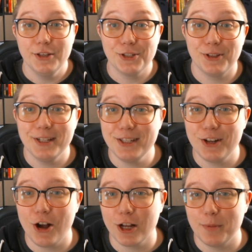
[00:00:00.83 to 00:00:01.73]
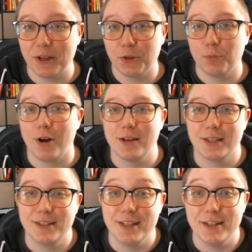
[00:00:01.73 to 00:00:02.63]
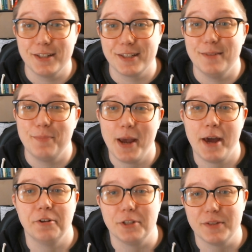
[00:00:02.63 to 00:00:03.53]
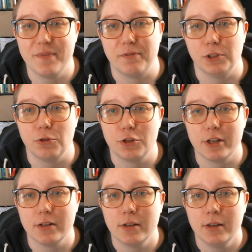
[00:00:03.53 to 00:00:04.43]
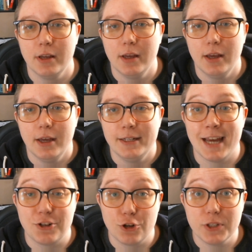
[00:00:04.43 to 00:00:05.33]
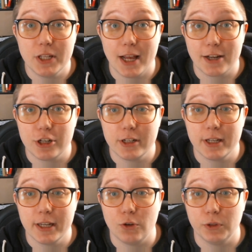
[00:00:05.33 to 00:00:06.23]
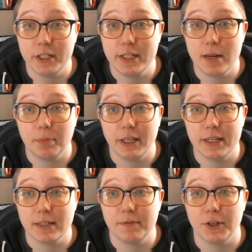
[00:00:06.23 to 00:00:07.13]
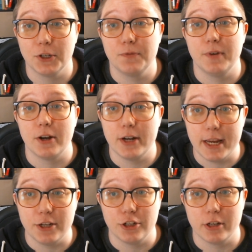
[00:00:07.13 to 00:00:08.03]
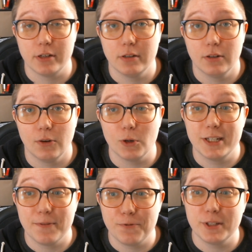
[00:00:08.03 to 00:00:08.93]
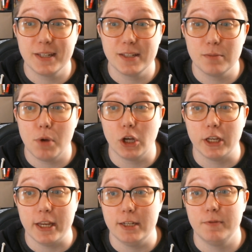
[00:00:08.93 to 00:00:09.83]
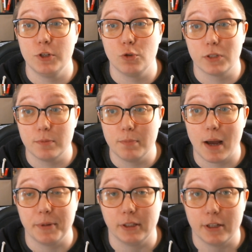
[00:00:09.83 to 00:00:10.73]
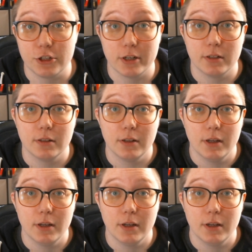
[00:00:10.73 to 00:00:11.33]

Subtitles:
So let's talk about the processes and patterns of evolution. Natural selection can only take place if there is variation or differences among individuals in population.